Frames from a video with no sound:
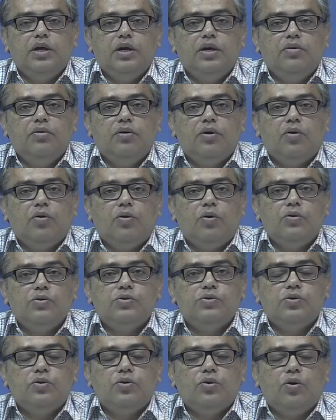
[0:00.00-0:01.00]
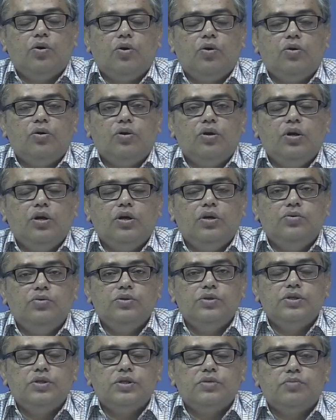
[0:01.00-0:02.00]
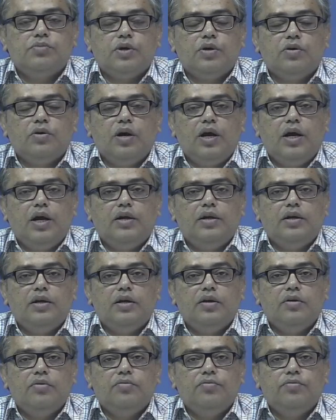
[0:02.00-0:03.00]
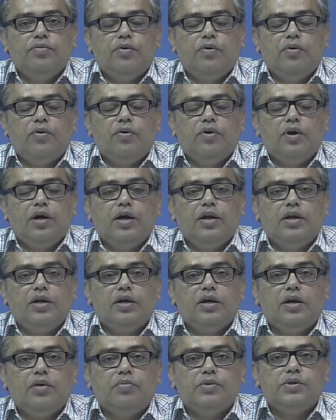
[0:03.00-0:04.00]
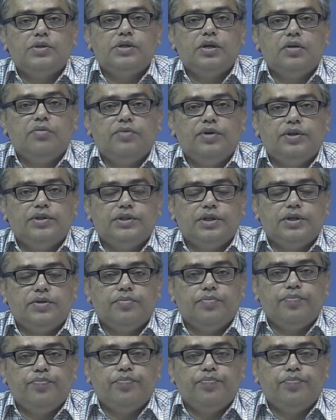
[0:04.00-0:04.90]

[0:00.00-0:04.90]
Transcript: you are also not use this particular entity for any commercial venture